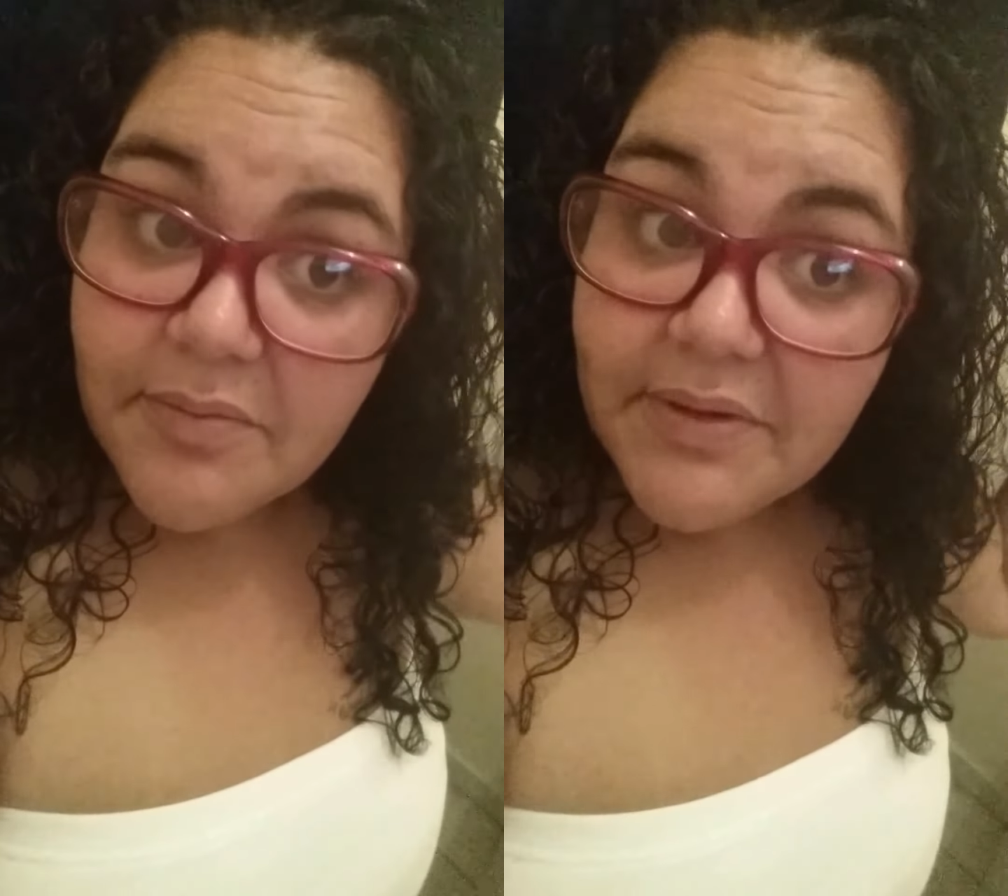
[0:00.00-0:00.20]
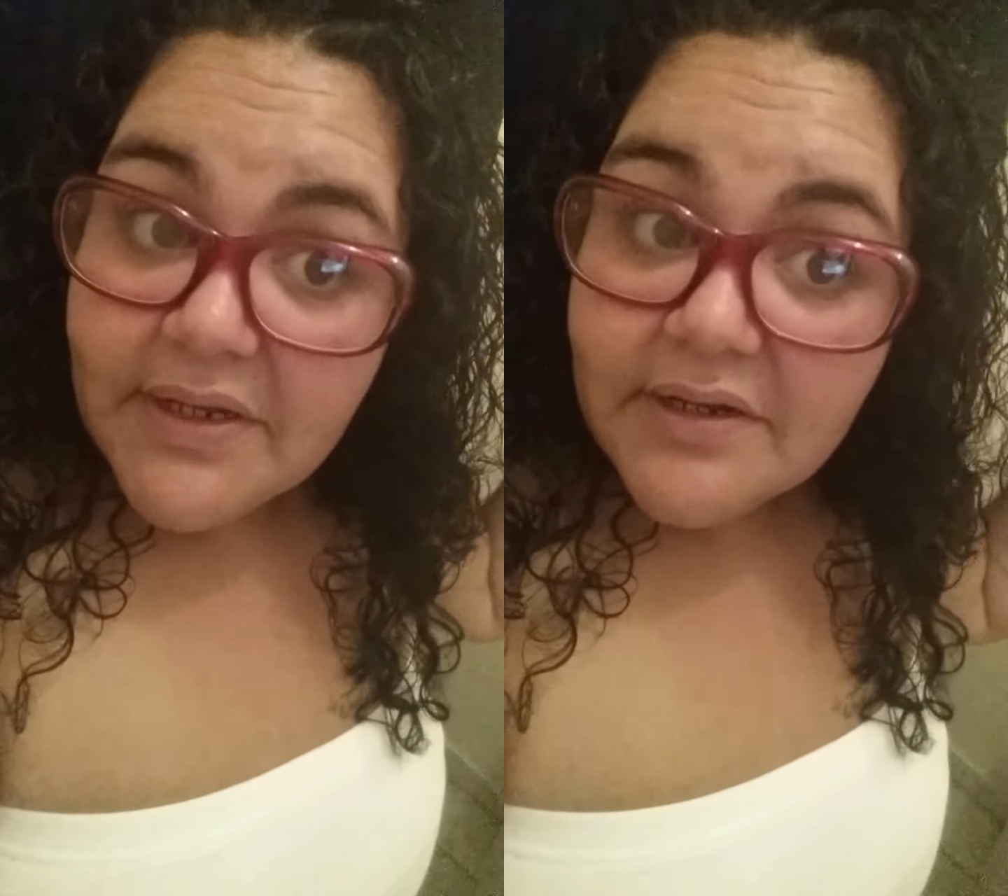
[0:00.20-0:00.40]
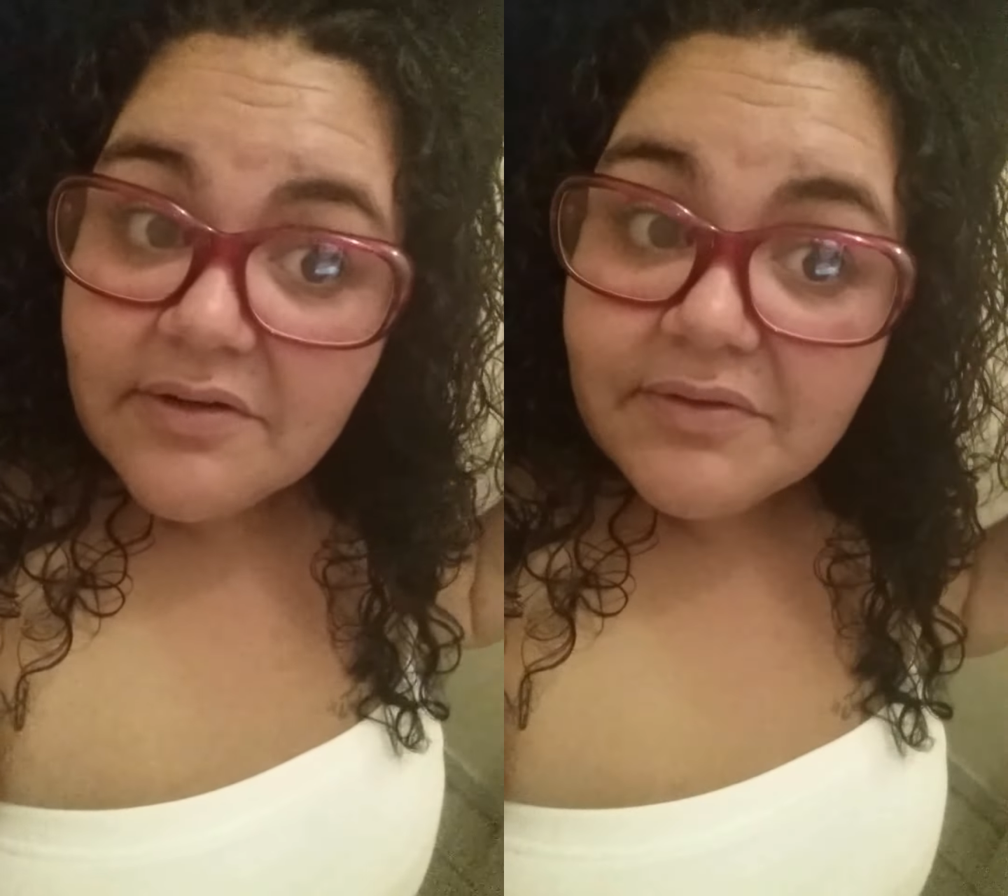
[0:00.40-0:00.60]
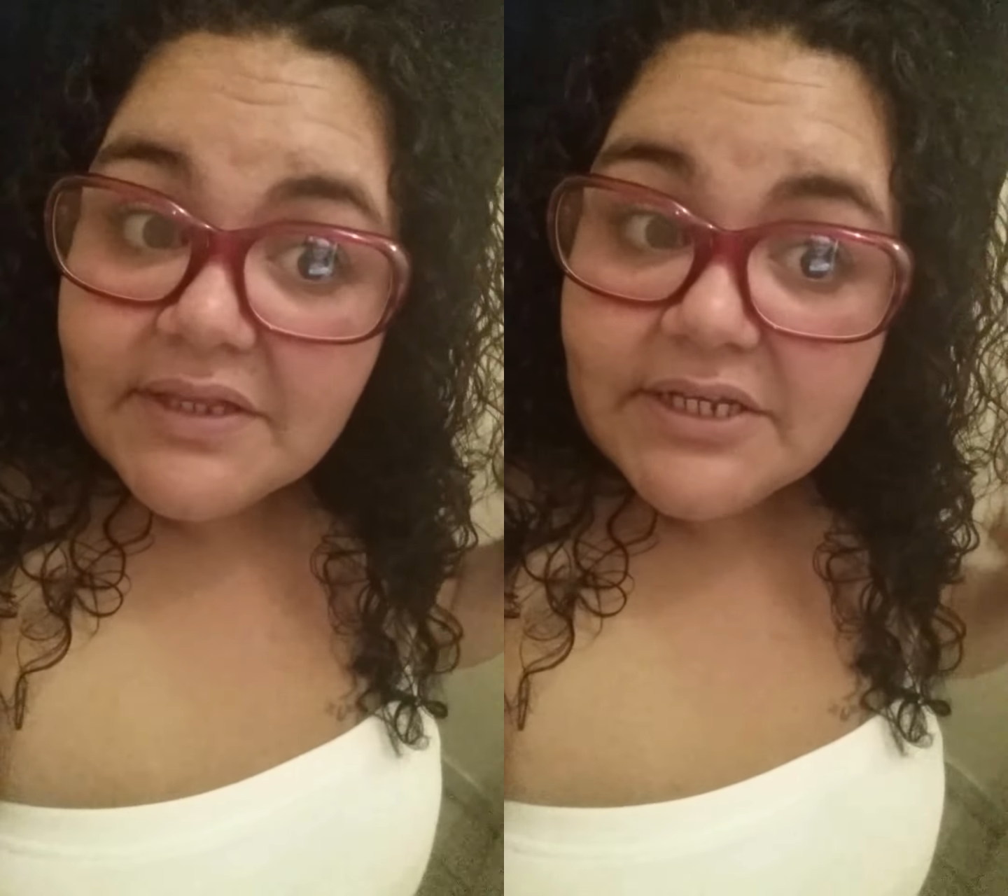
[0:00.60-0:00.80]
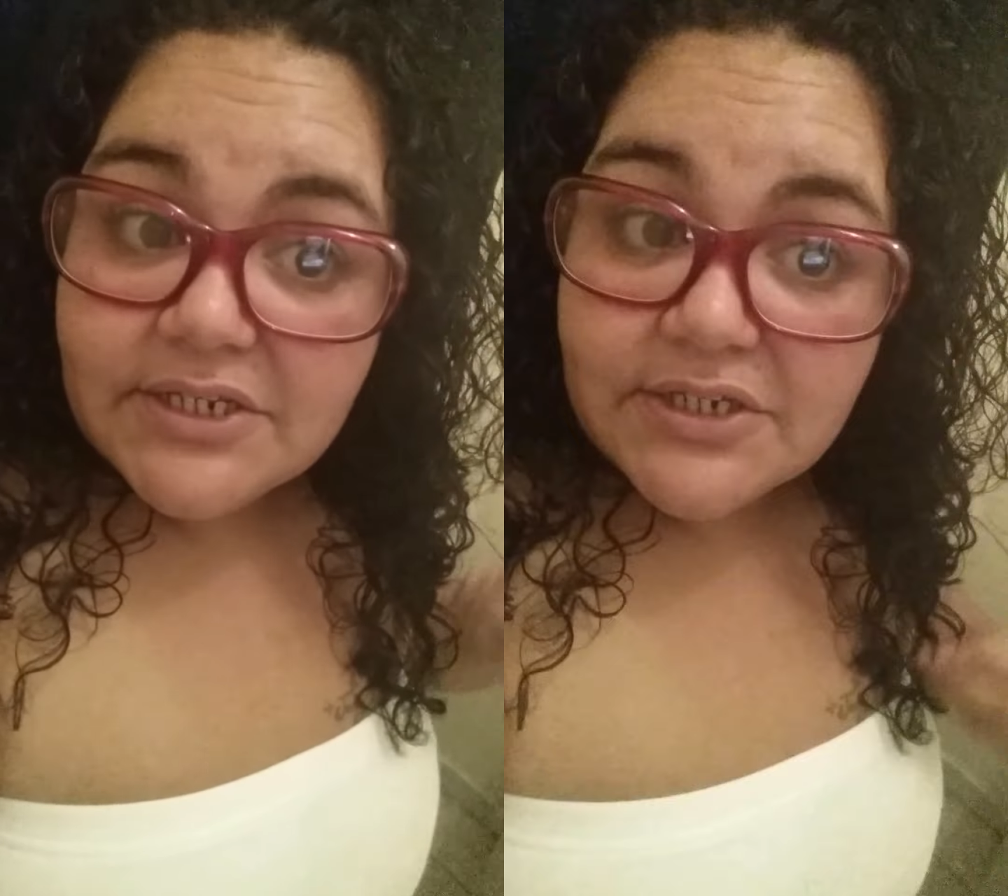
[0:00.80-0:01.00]
being in a
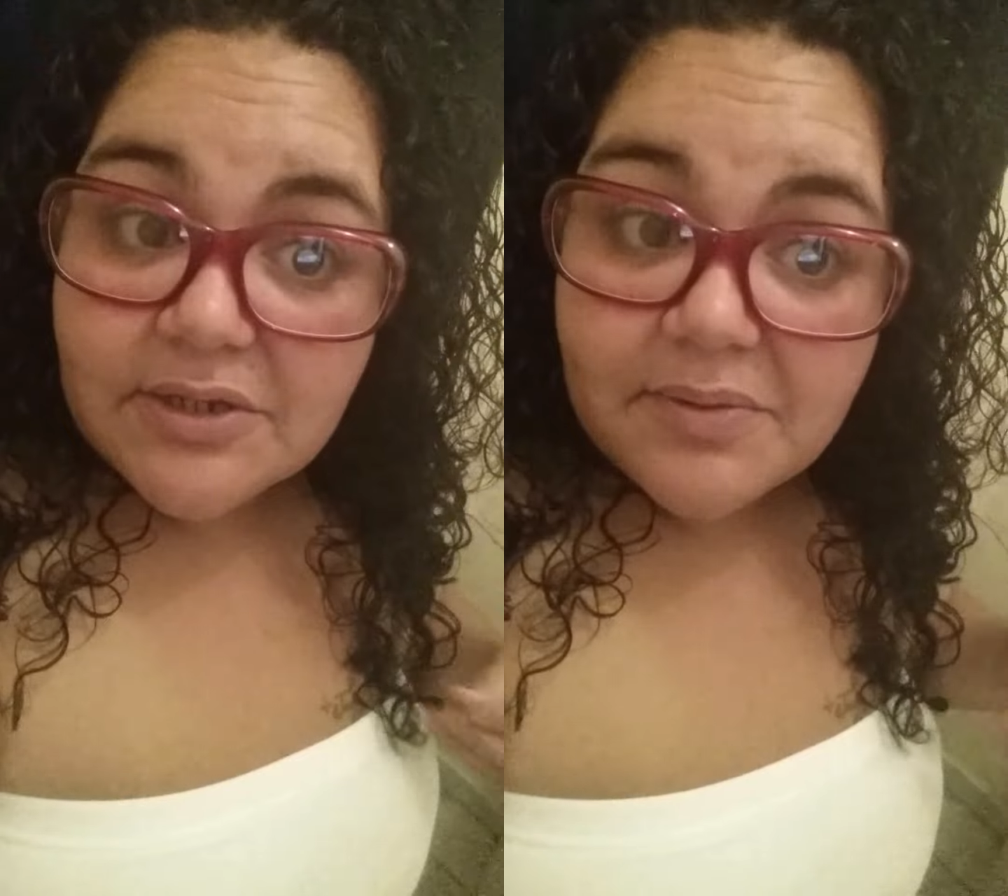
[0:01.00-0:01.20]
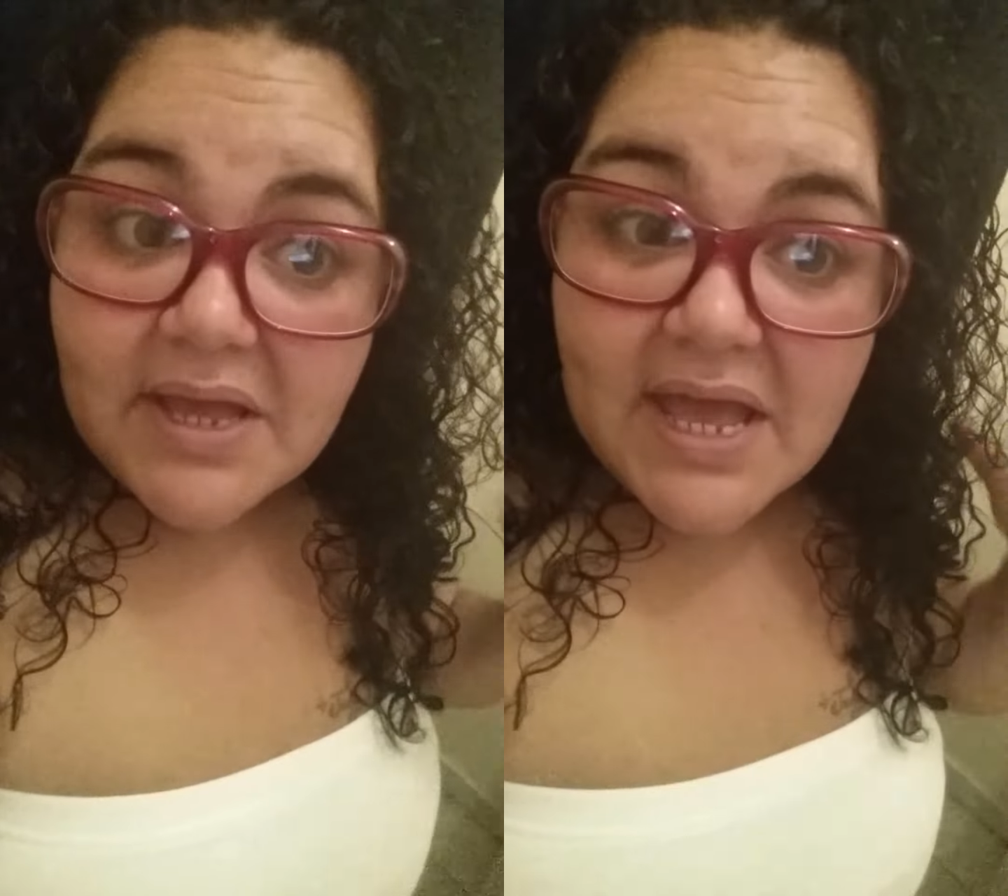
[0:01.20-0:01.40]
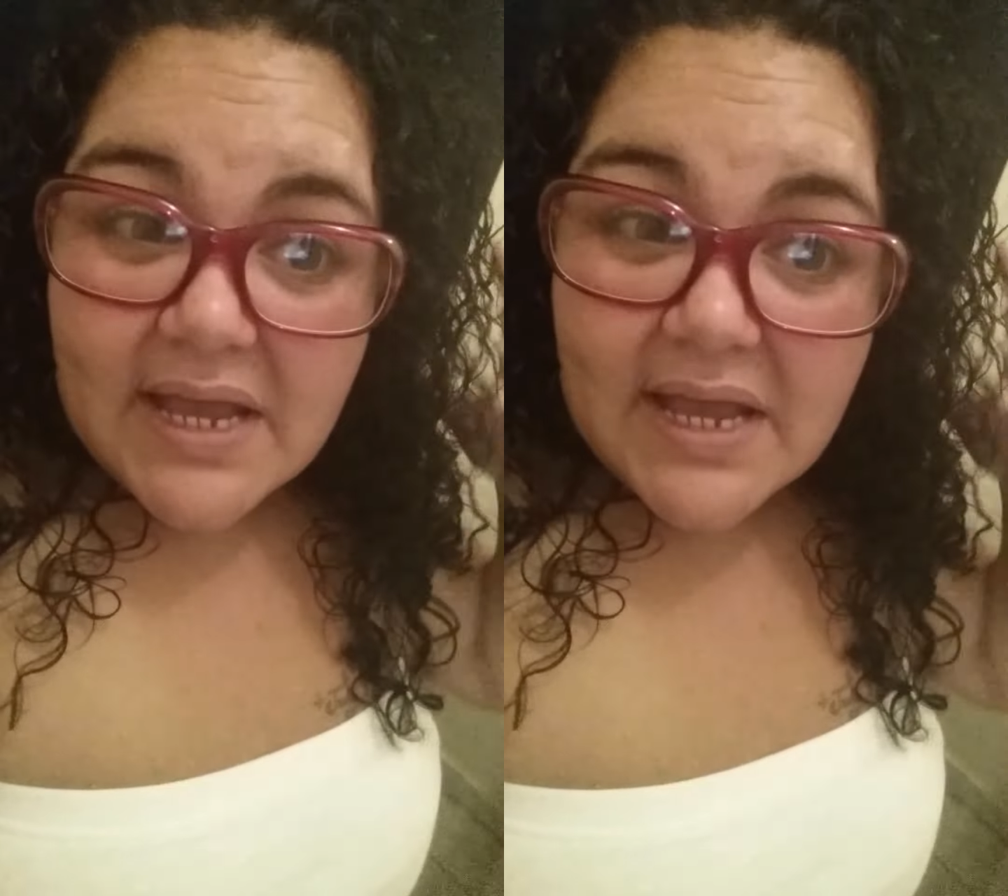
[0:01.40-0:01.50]
relationship.